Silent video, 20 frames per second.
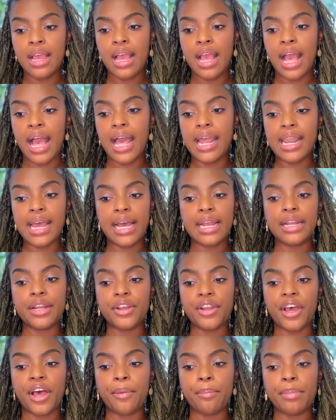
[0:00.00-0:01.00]
And had it
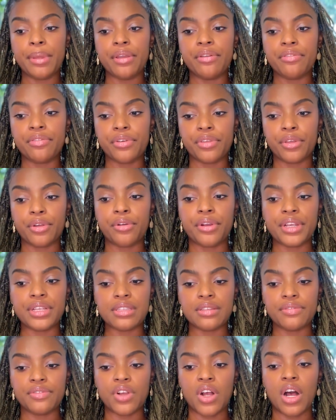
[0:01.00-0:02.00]
not been for the grace
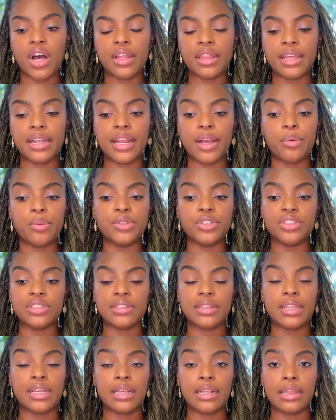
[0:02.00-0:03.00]
of God, then I would just
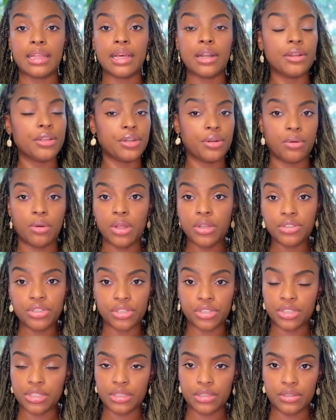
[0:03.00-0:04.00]
think that, you know, all
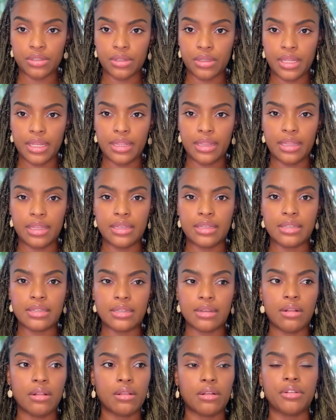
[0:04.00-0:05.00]
churches are like this,
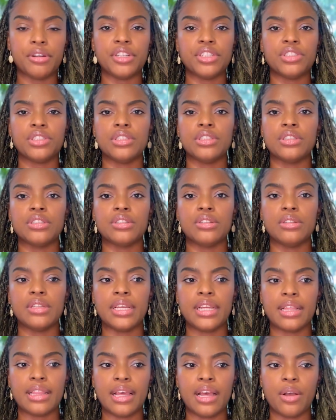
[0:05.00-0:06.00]
all Christians are
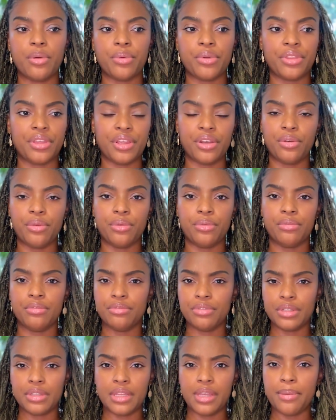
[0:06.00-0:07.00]
like that, where they don't
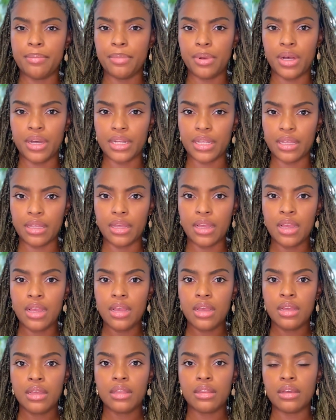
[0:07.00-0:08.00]
really embody
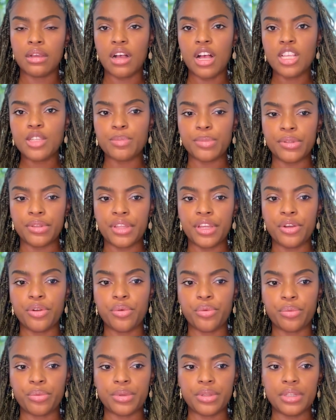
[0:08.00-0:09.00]
the gospel. They
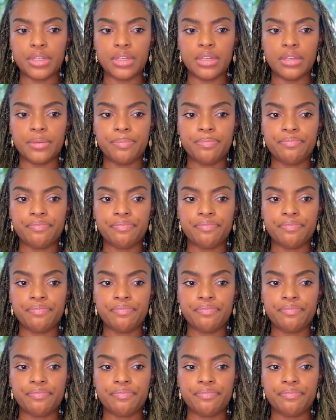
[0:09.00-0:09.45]
don't really